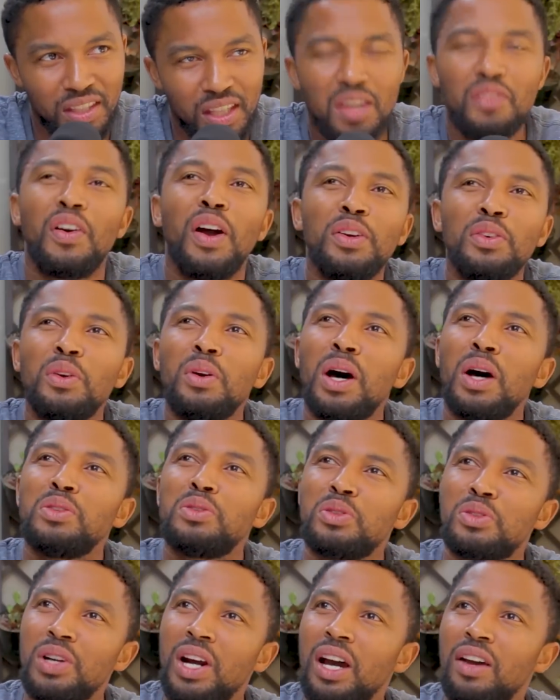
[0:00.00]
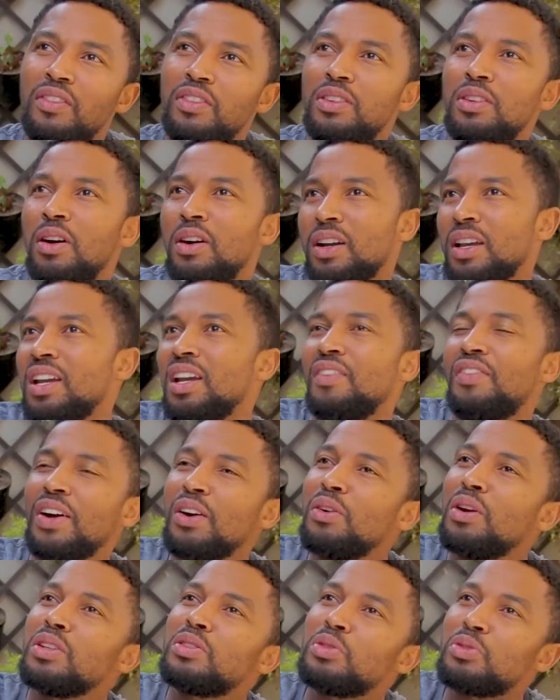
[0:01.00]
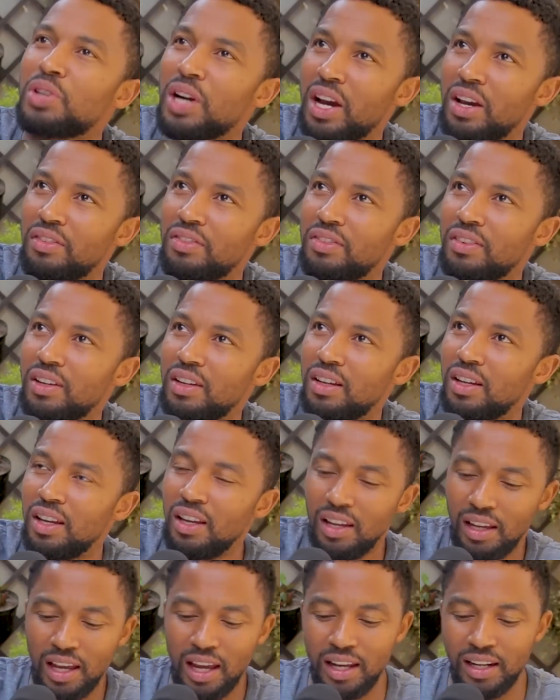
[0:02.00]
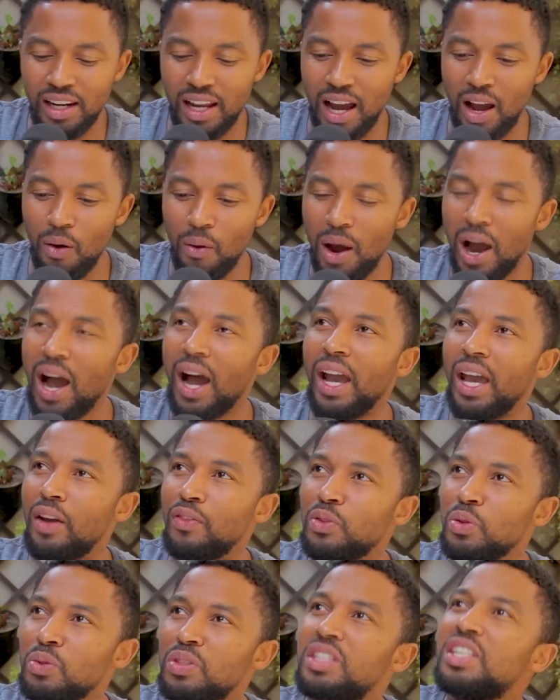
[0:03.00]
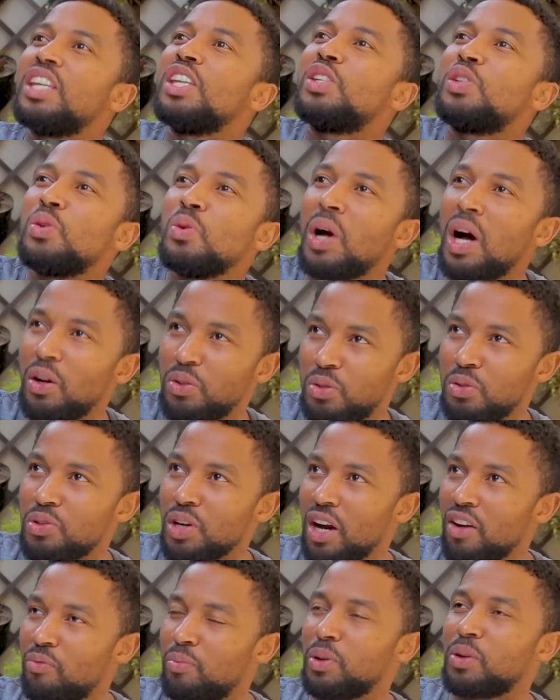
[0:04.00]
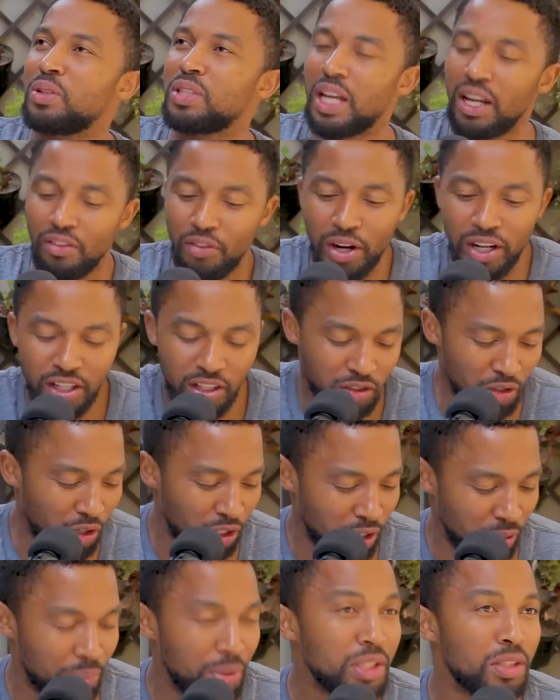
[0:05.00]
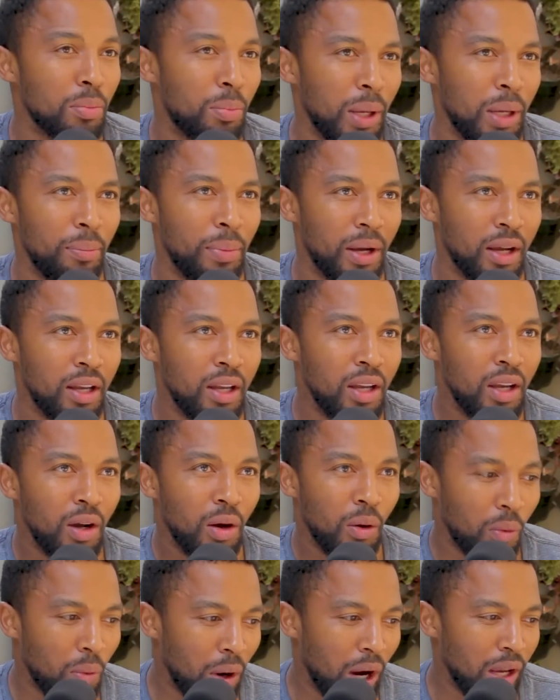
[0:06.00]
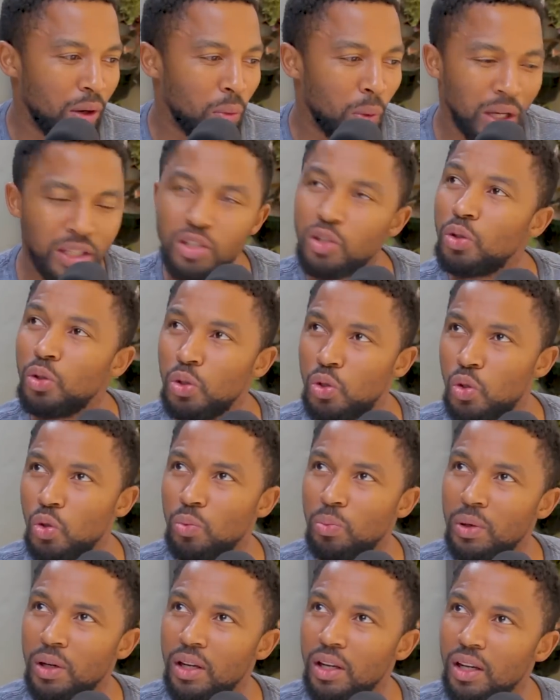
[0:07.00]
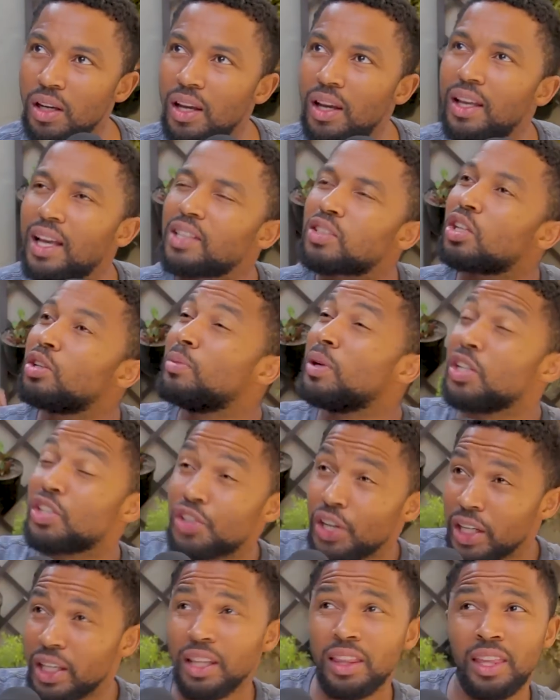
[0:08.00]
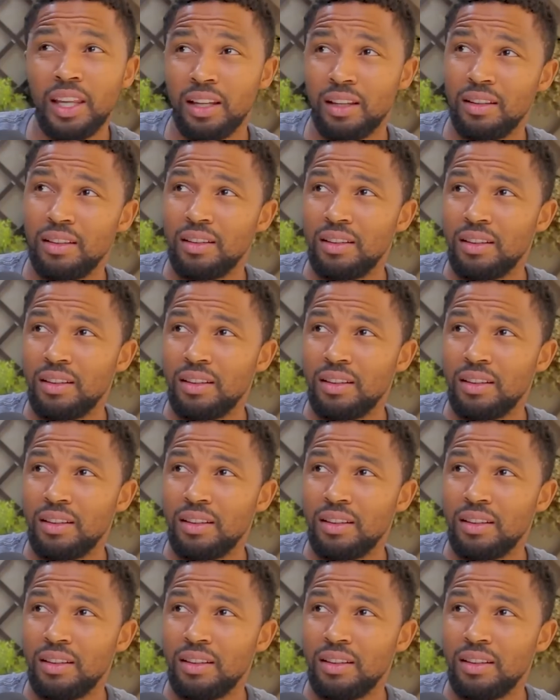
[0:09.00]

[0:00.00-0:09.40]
If I don't know how to drive, if I don't know how to drive, and now I have to teach you how to drive because I read it on a piece of paper or I watch YouTube, that's going to be a tricky thing.